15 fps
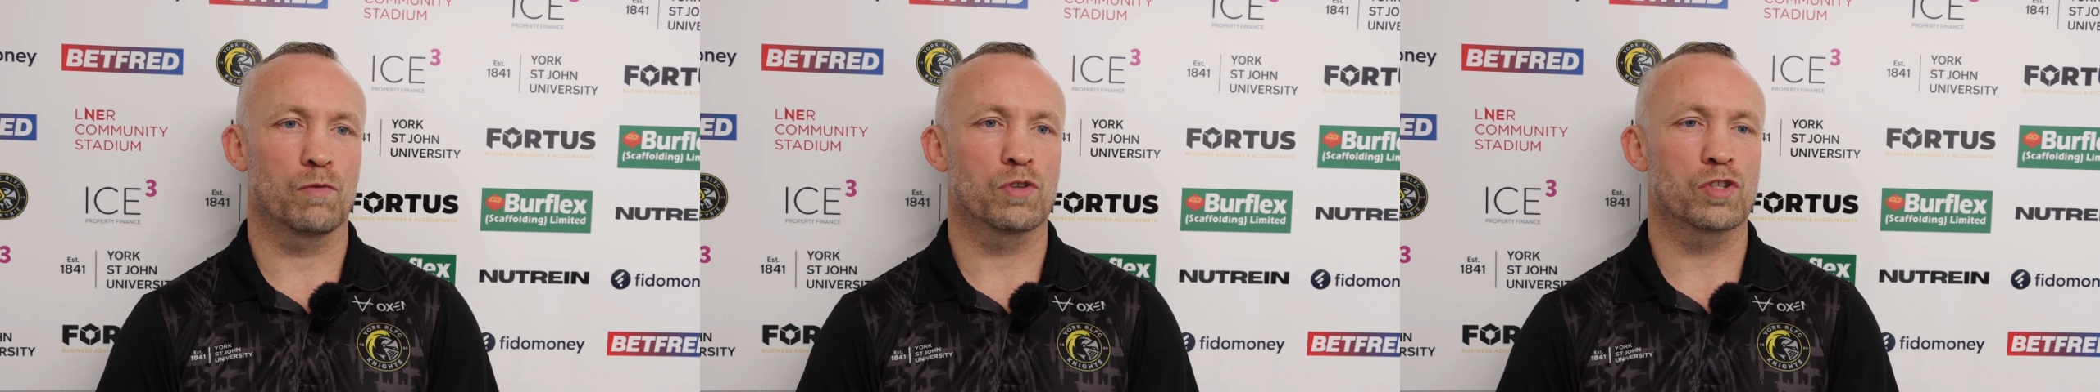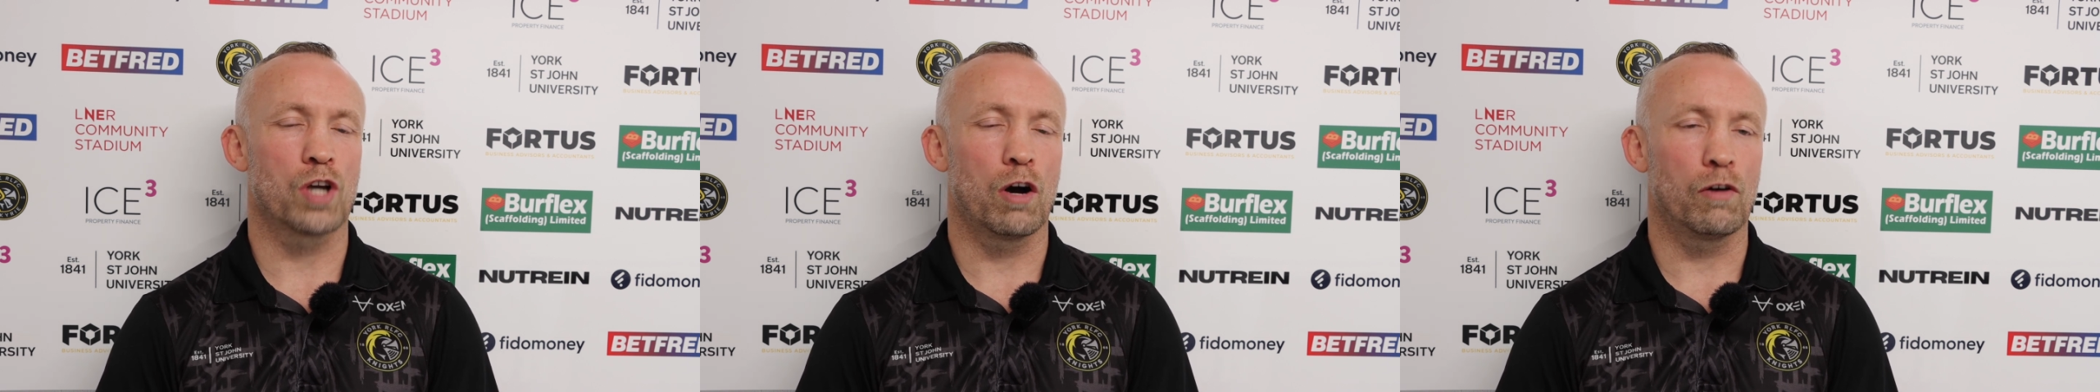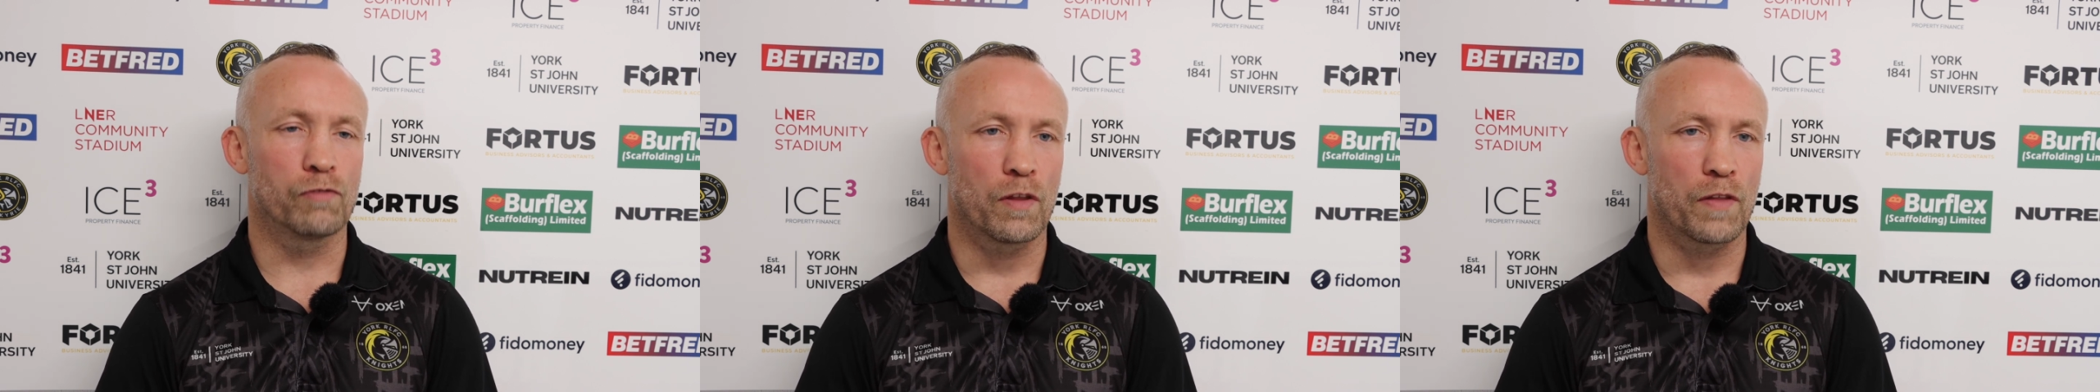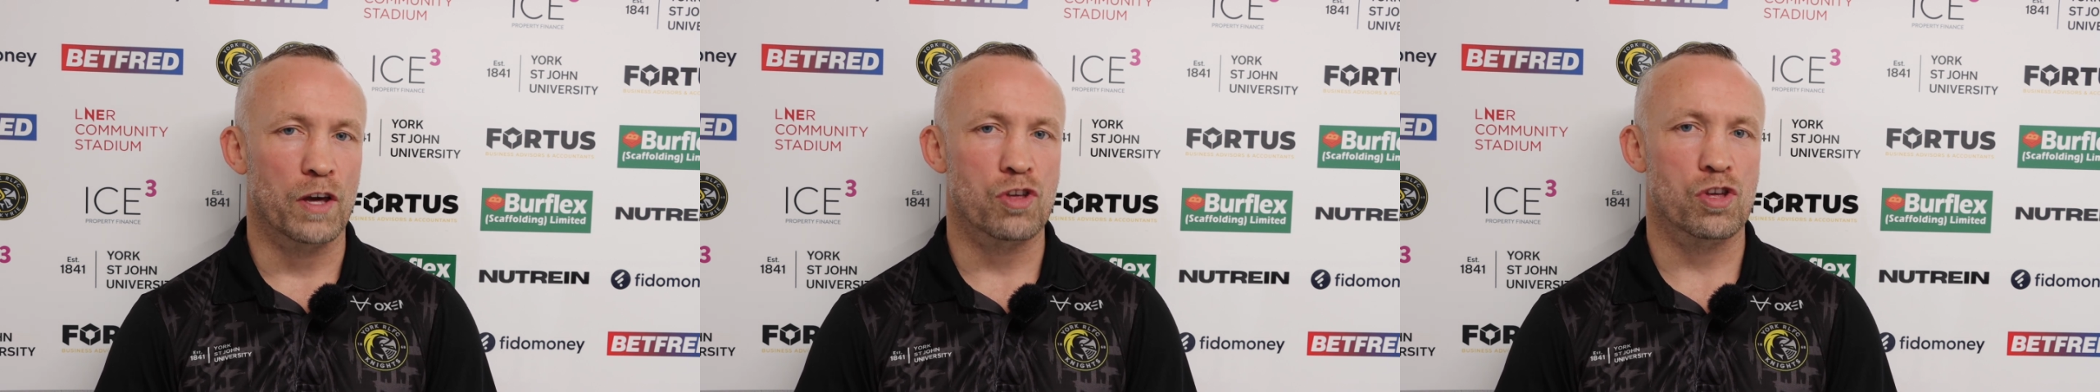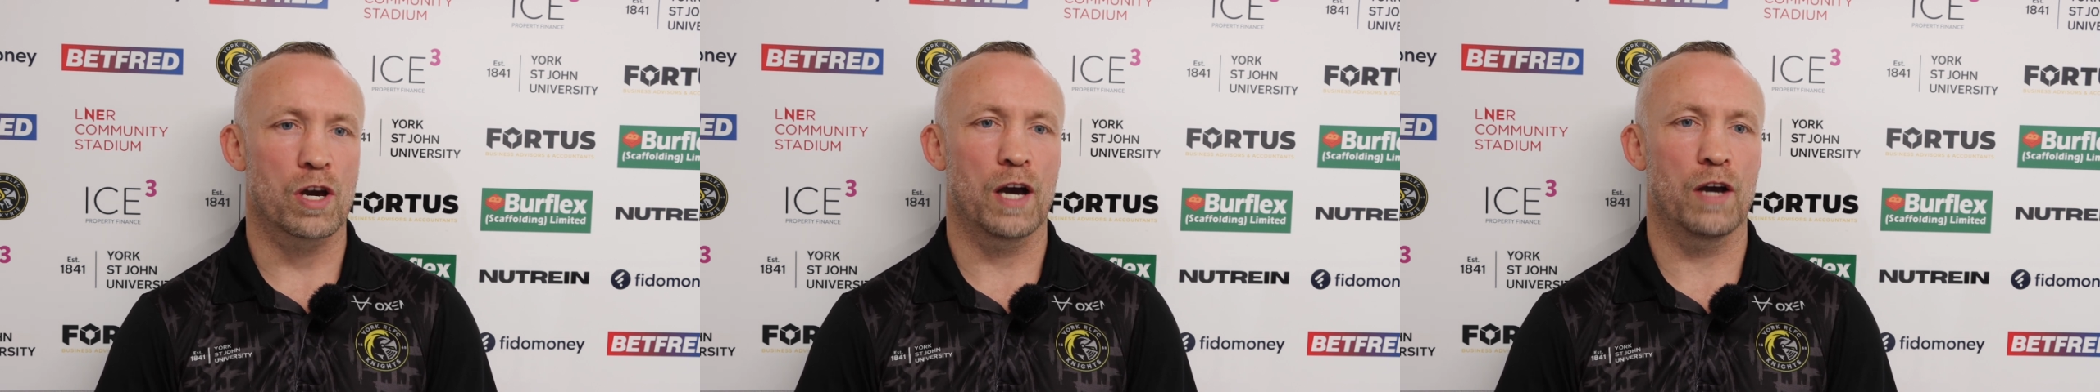resolve that they
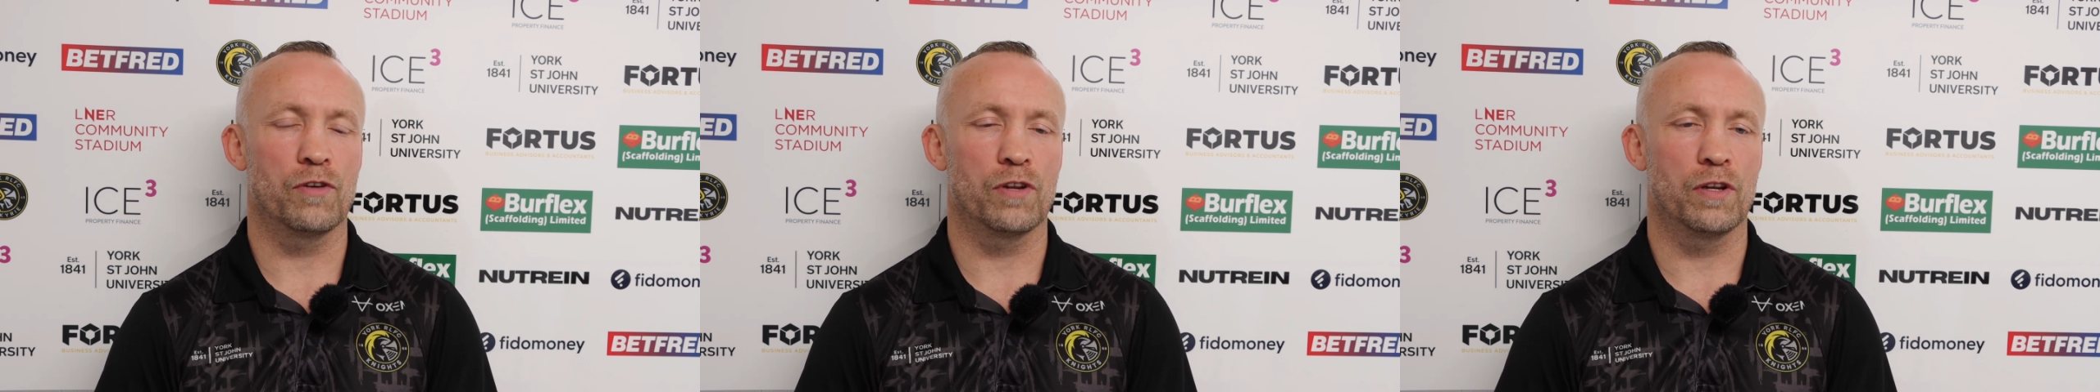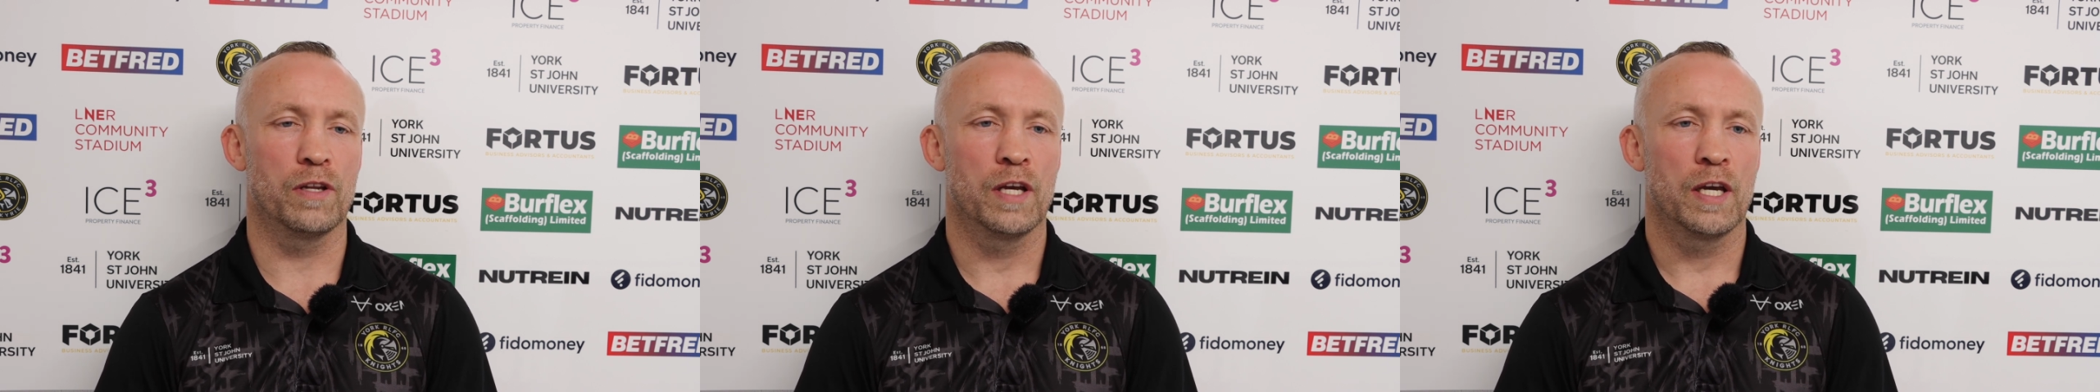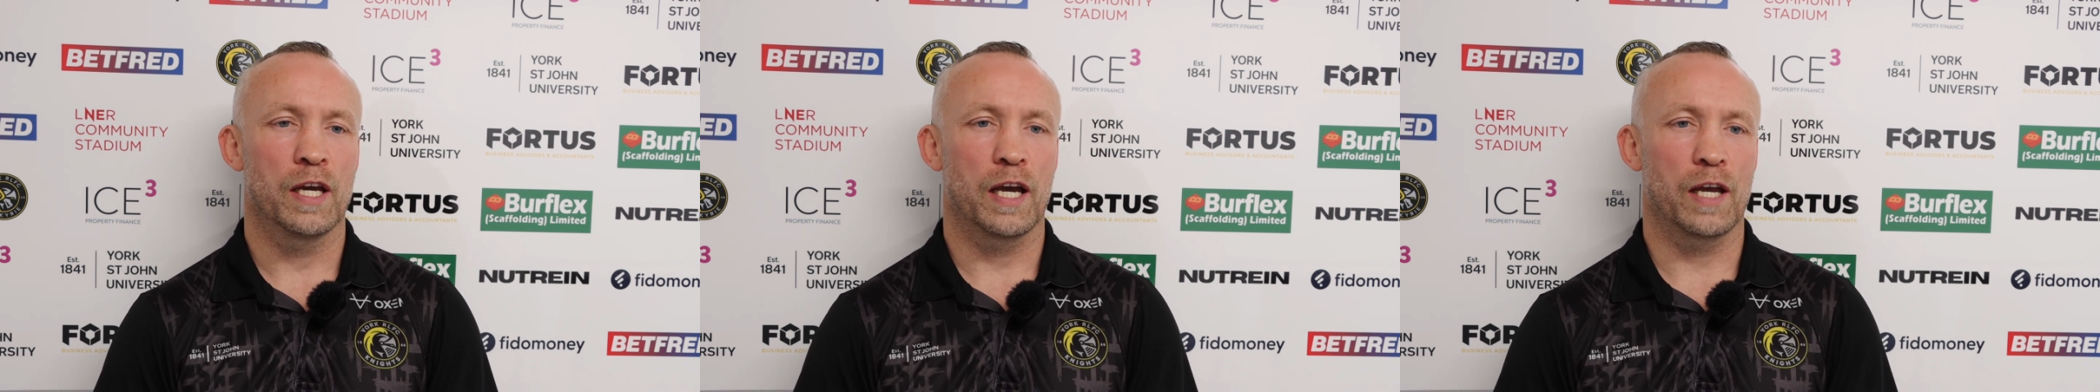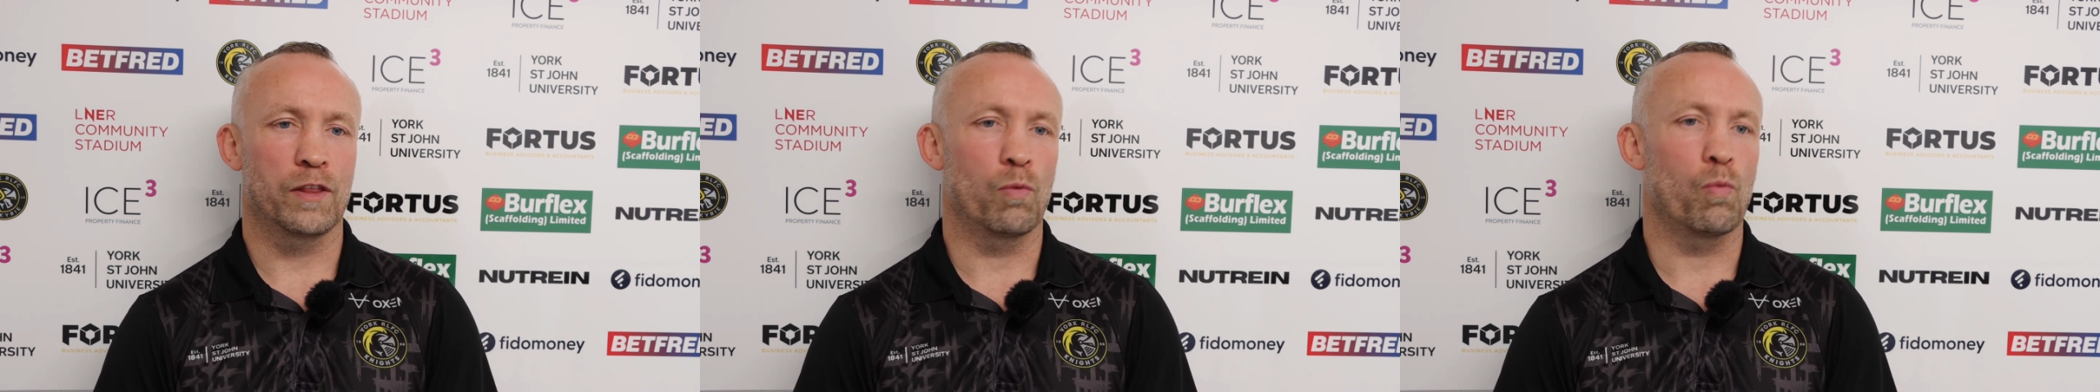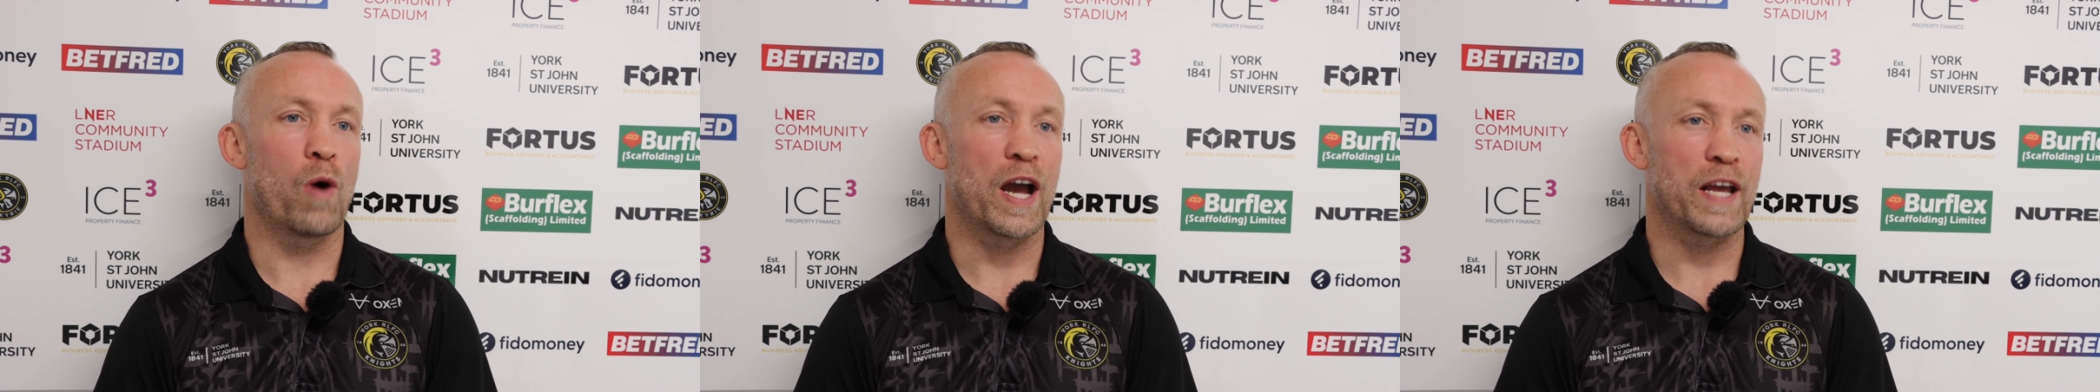showed and
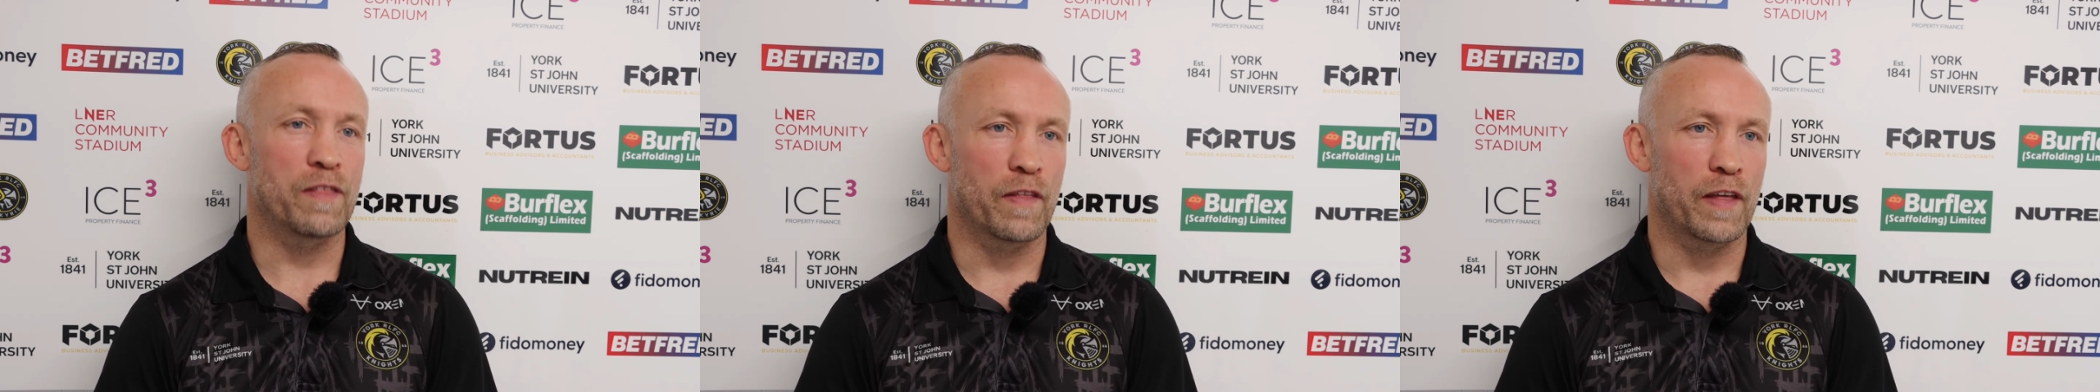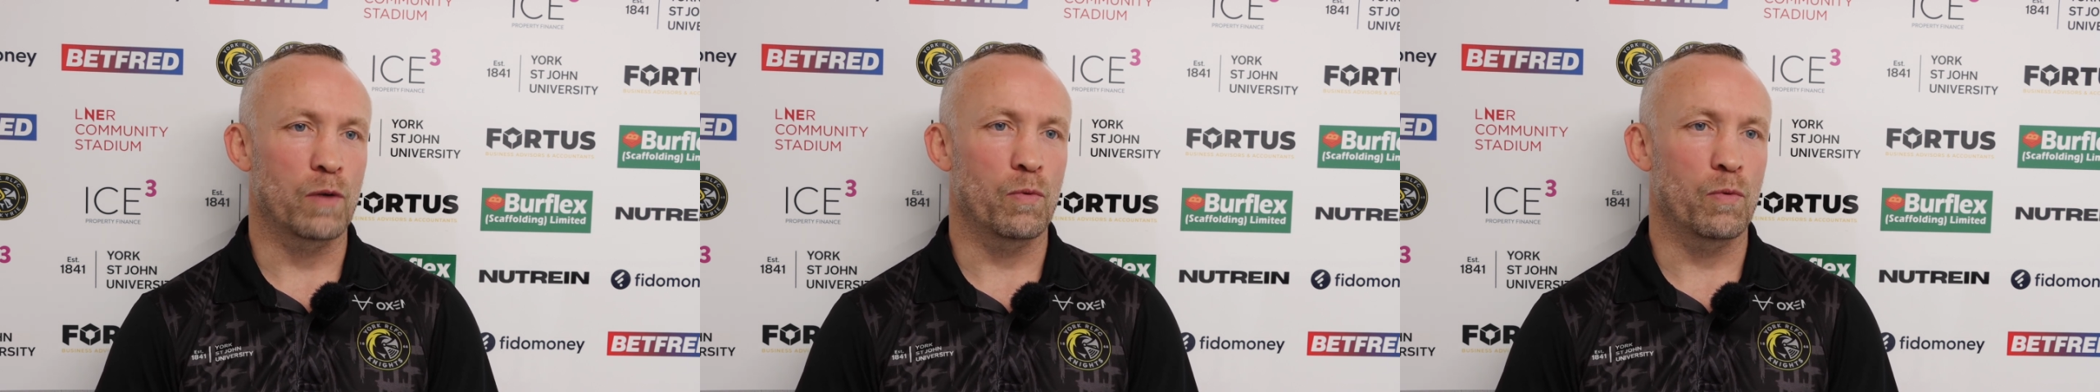the way that they